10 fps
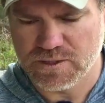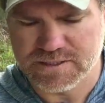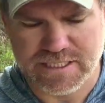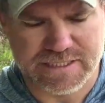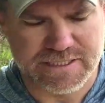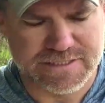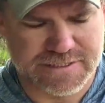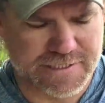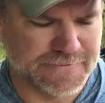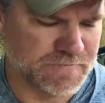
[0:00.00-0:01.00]
It's got these,
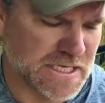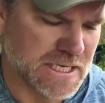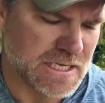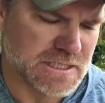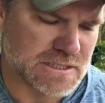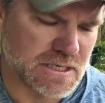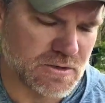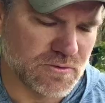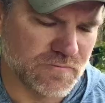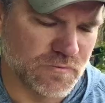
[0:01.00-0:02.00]
it's
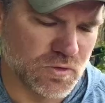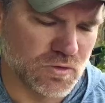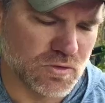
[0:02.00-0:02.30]
called full